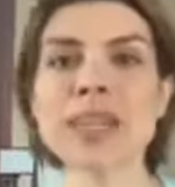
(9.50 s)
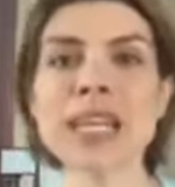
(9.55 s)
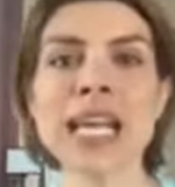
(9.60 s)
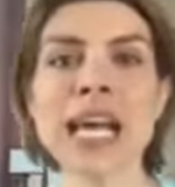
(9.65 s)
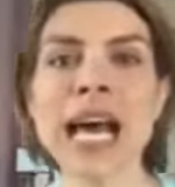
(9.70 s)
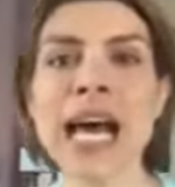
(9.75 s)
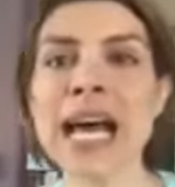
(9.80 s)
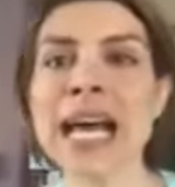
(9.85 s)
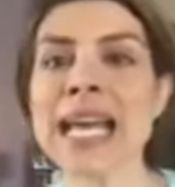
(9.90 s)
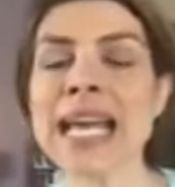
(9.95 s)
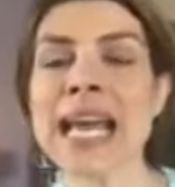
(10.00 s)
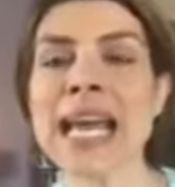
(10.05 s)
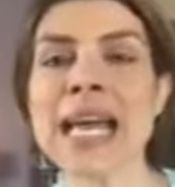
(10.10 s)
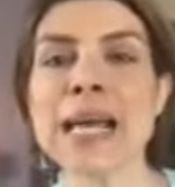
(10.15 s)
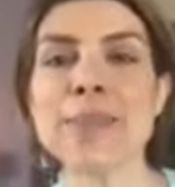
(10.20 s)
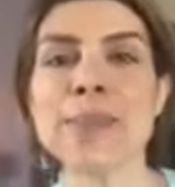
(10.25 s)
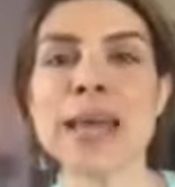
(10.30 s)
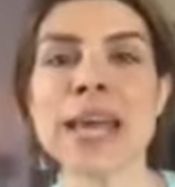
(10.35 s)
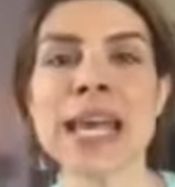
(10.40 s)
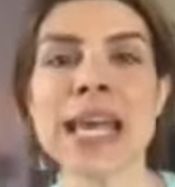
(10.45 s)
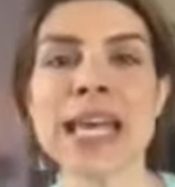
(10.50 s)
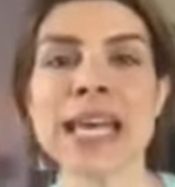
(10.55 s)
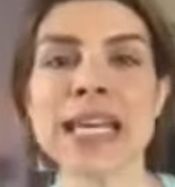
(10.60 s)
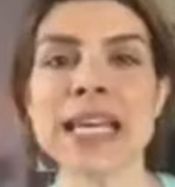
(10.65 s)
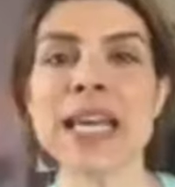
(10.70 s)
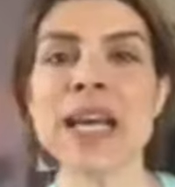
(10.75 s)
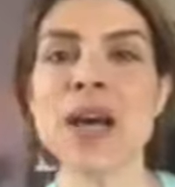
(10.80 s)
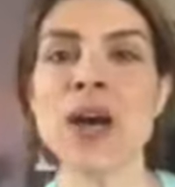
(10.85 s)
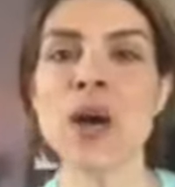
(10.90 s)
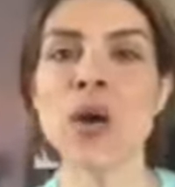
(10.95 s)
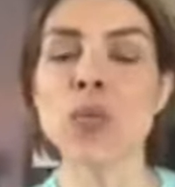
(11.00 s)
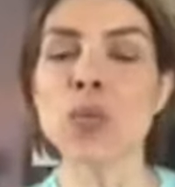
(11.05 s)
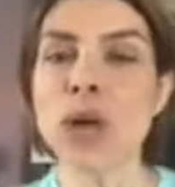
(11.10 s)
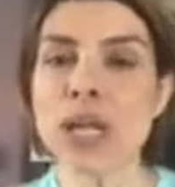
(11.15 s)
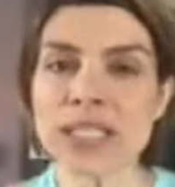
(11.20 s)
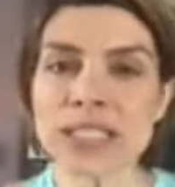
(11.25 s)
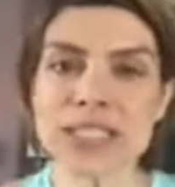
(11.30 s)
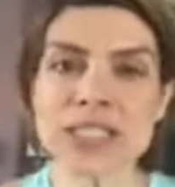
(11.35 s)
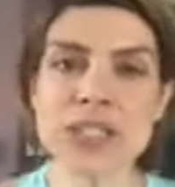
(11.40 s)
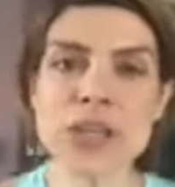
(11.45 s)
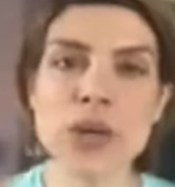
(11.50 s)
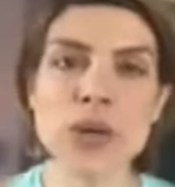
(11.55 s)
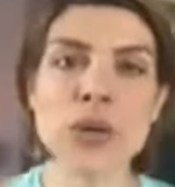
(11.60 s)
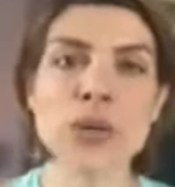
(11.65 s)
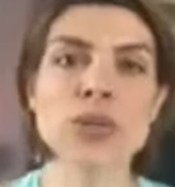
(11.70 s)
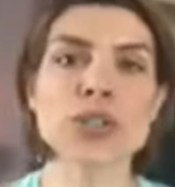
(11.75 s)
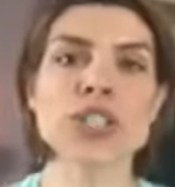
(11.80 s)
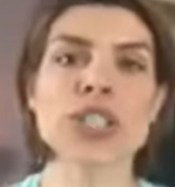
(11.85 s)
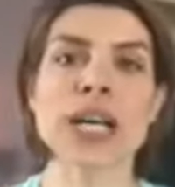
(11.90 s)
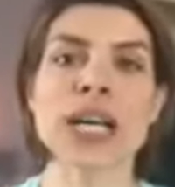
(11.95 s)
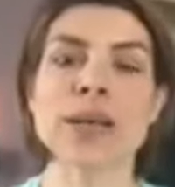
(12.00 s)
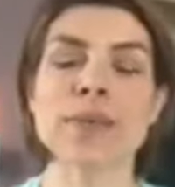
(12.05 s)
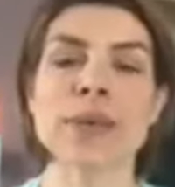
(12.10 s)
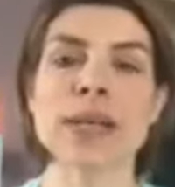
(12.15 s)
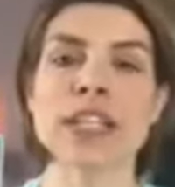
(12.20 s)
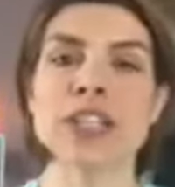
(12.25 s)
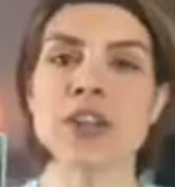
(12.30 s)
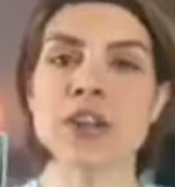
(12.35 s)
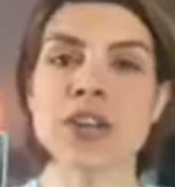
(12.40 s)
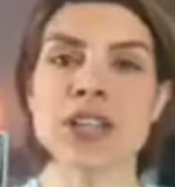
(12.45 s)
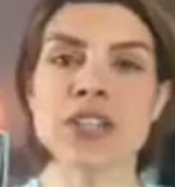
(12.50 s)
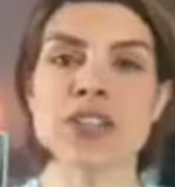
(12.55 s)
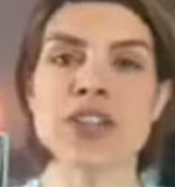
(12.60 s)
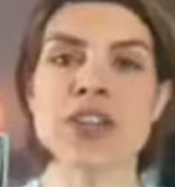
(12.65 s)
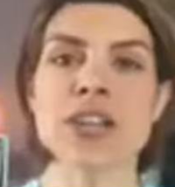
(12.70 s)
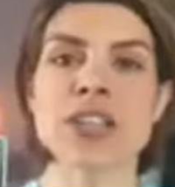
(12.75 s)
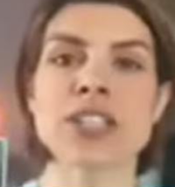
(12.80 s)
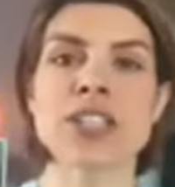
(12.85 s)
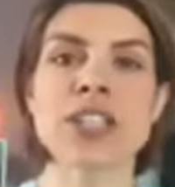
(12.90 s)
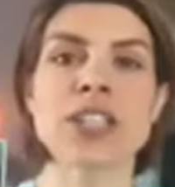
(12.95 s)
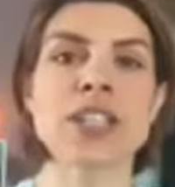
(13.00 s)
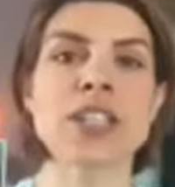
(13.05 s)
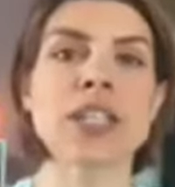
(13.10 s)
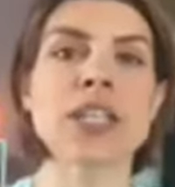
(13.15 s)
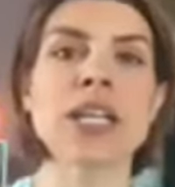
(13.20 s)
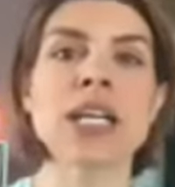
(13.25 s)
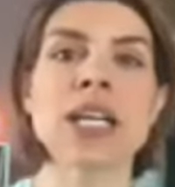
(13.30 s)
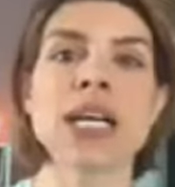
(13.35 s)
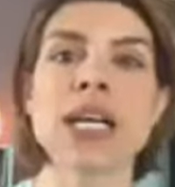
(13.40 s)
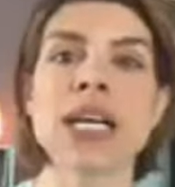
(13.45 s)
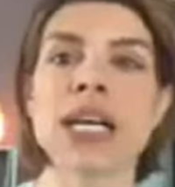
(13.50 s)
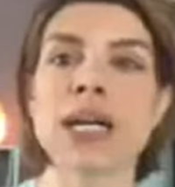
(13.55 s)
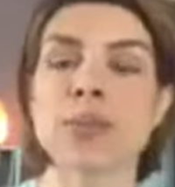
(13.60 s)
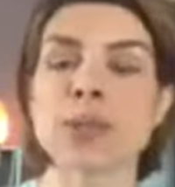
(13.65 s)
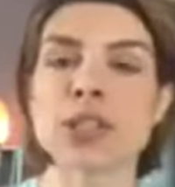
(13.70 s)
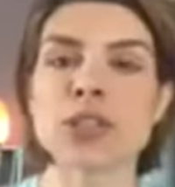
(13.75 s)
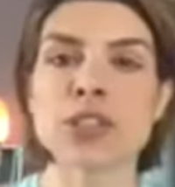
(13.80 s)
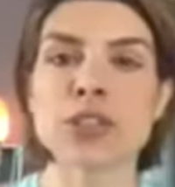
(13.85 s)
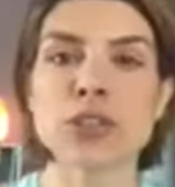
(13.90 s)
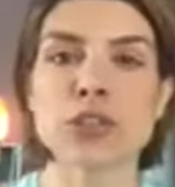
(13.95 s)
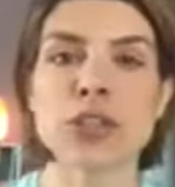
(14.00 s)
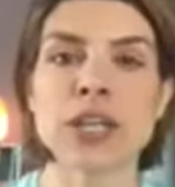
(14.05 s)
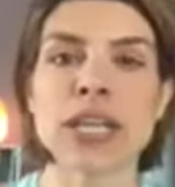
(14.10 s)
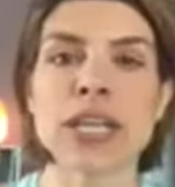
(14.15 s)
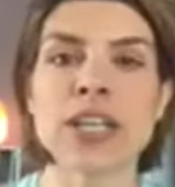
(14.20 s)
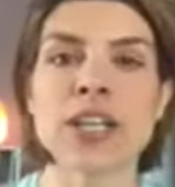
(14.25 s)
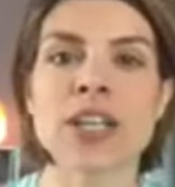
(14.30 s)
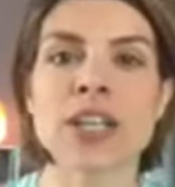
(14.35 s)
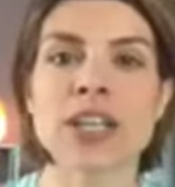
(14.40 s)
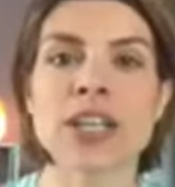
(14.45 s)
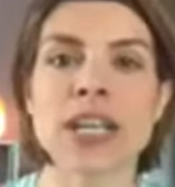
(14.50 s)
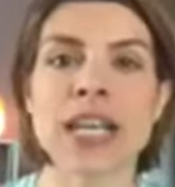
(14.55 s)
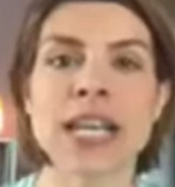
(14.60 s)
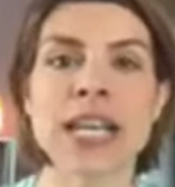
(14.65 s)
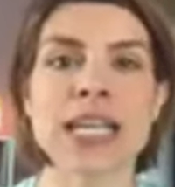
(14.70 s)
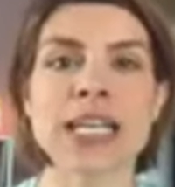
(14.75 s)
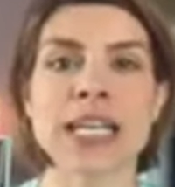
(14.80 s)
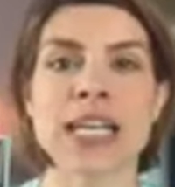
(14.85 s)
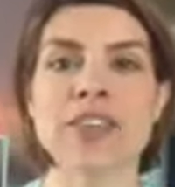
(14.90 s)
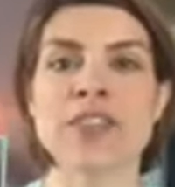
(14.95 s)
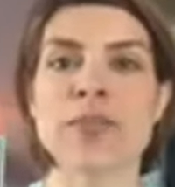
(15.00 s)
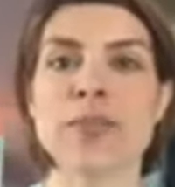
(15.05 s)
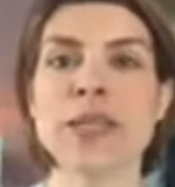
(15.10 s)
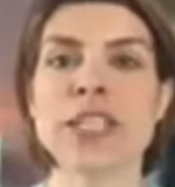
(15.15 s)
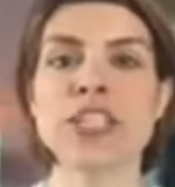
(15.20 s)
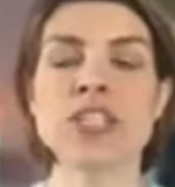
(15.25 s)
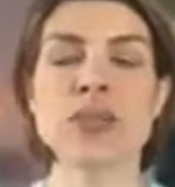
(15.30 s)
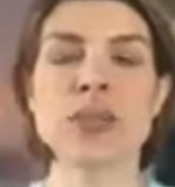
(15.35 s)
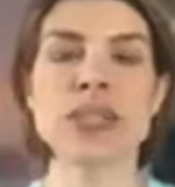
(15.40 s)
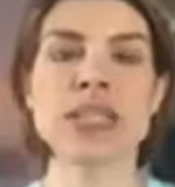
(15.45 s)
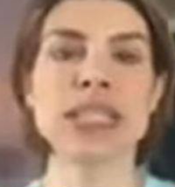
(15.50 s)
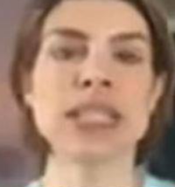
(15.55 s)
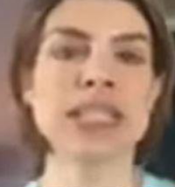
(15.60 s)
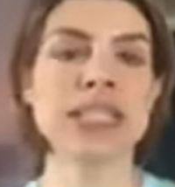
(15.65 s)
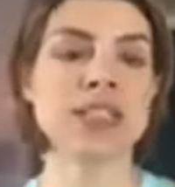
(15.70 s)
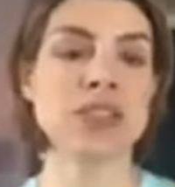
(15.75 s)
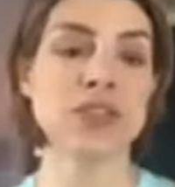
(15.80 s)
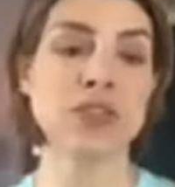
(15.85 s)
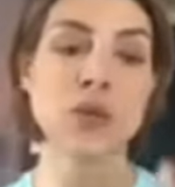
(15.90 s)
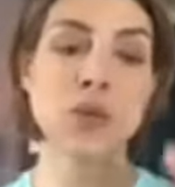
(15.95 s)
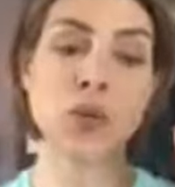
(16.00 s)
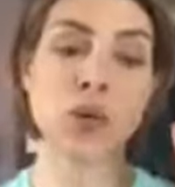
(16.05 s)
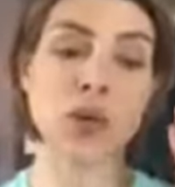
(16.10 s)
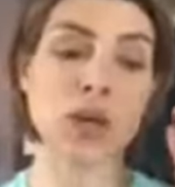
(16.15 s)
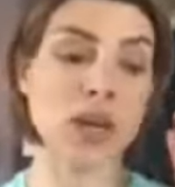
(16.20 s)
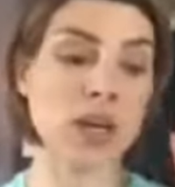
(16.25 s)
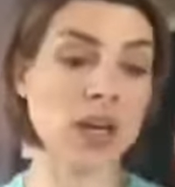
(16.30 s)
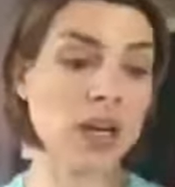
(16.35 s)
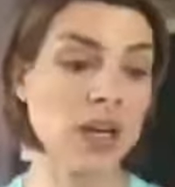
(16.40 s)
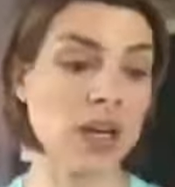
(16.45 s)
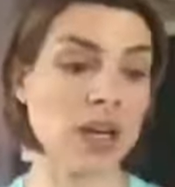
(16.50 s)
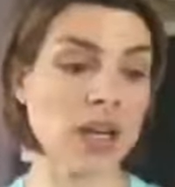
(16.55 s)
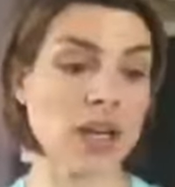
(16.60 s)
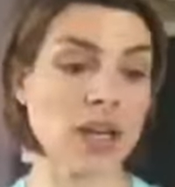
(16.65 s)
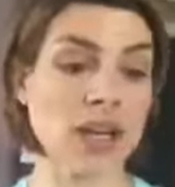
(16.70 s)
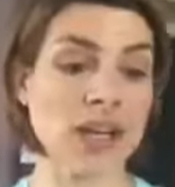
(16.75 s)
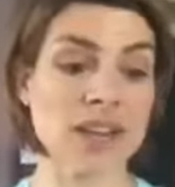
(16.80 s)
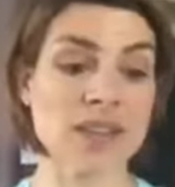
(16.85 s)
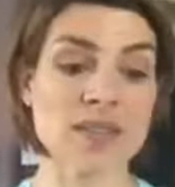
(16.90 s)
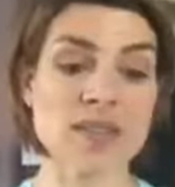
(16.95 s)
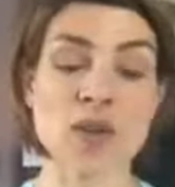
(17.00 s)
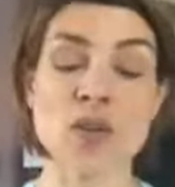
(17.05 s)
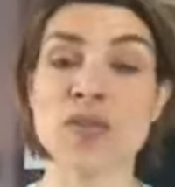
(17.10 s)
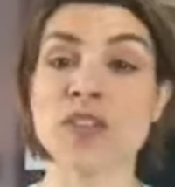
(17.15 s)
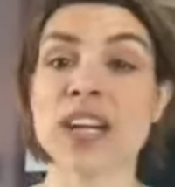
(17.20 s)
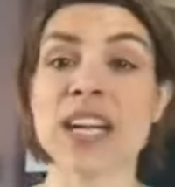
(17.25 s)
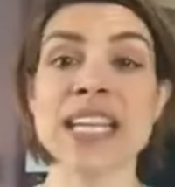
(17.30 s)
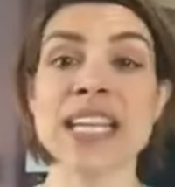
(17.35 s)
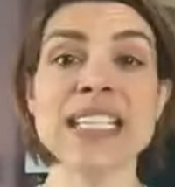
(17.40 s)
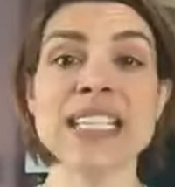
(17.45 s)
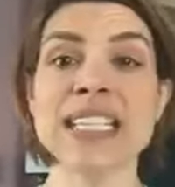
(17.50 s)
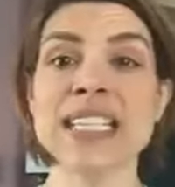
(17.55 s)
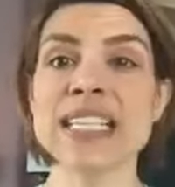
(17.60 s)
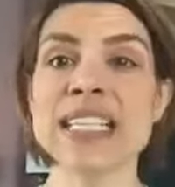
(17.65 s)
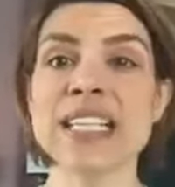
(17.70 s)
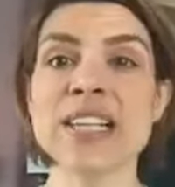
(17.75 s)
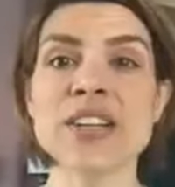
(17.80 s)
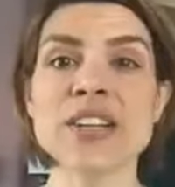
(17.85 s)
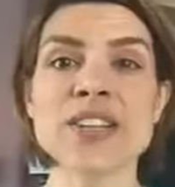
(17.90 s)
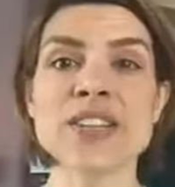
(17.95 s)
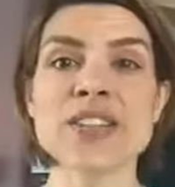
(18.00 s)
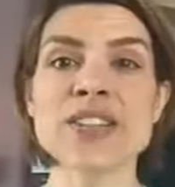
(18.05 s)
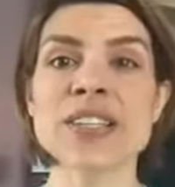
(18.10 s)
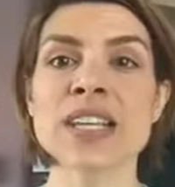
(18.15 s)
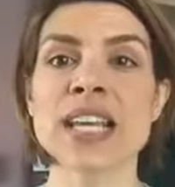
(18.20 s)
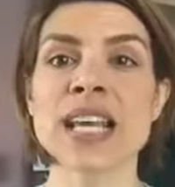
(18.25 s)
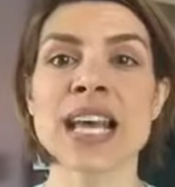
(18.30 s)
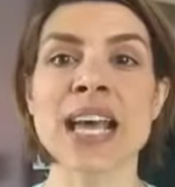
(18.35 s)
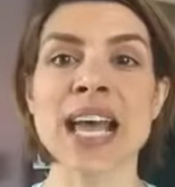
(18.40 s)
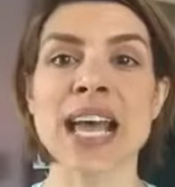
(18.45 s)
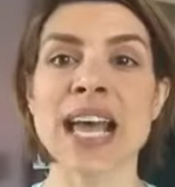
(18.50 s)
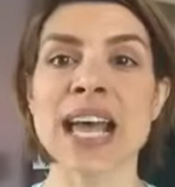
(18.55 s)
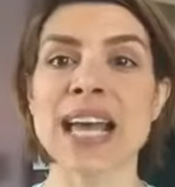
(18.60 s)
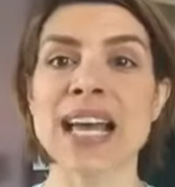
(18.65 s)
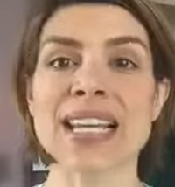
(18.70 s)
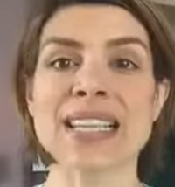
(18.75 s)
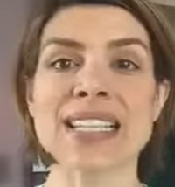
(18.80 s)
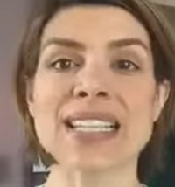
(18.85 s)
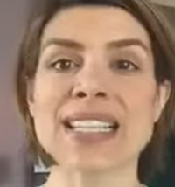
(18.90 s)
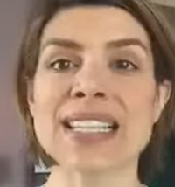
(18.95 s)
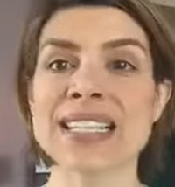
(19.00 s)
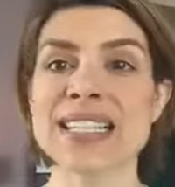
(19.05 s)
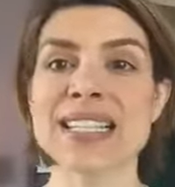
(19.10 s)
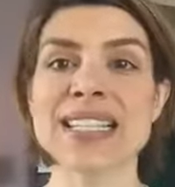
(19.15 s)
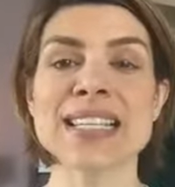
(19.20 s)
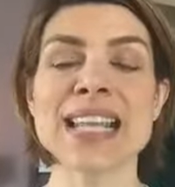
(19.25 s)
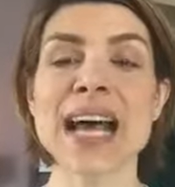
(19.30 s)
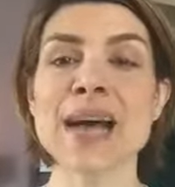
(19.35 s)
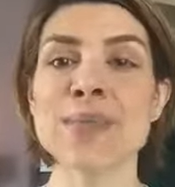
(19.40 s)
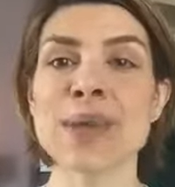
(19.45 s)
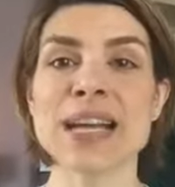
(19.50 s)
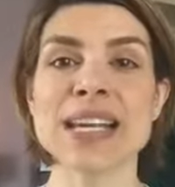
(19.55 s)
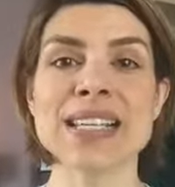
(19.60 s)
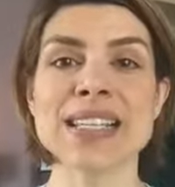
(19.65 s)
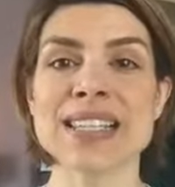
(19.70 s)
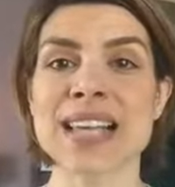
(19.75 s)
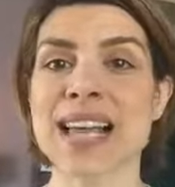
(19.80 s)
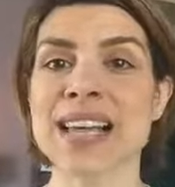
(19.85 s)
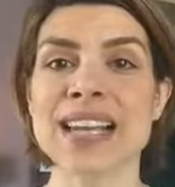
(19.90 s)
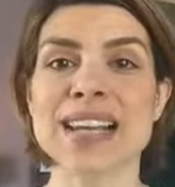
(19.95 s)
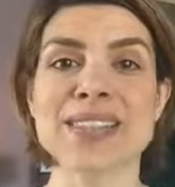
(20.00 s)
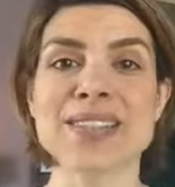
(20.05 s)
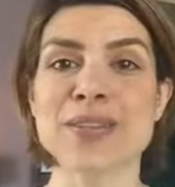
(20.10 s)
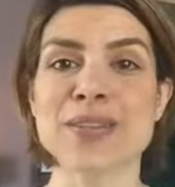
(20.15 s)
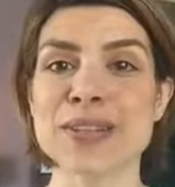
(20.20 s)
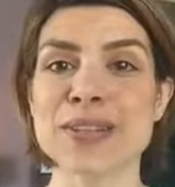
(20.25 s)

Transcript: I am a wellness coach, I'm a yoga instructor, a personal trainer, and I've been doing this for over 18 years, and this is not my side hustle.